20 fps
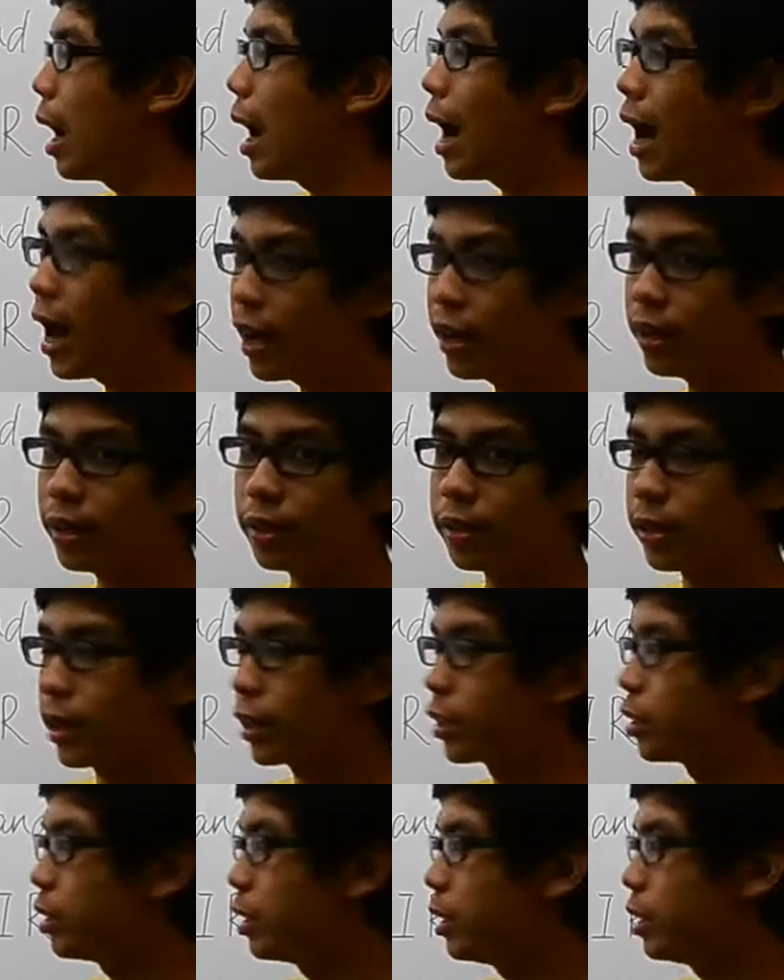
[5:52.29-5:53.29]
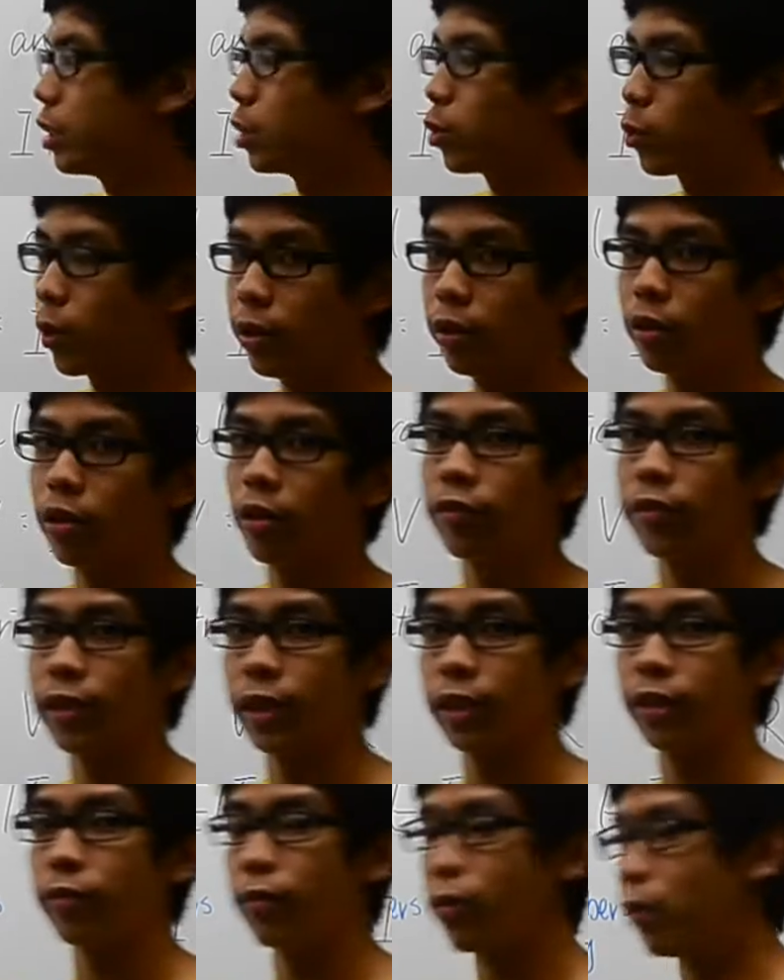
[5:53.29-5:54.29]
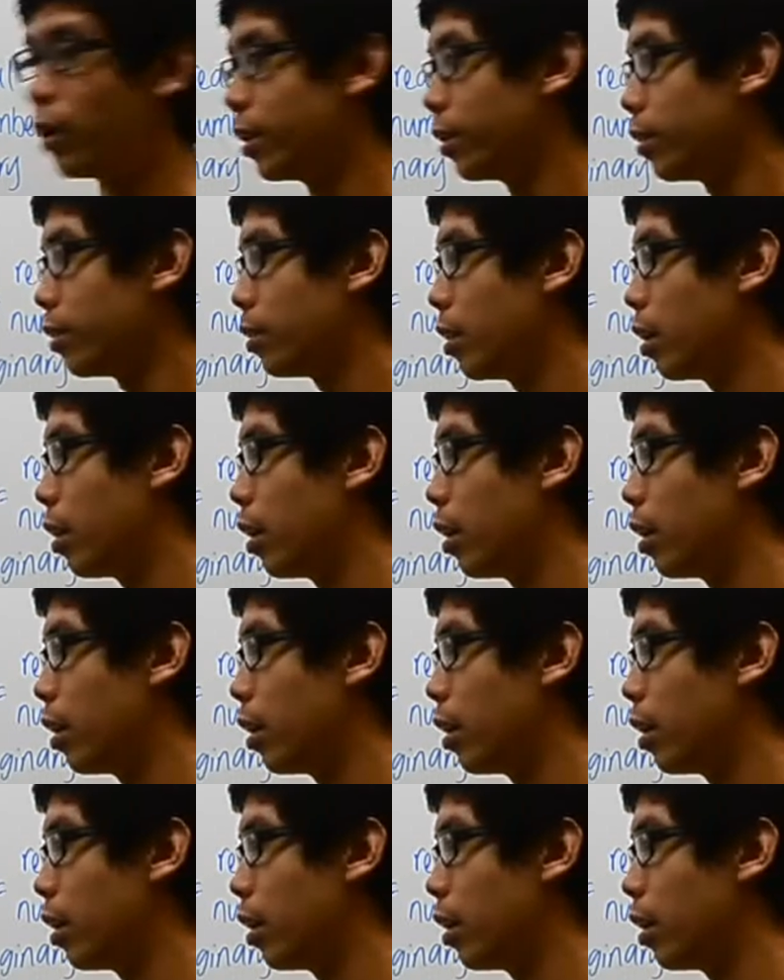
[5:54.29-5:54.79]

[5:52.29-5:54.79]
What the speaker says: I is actually the square root of -1.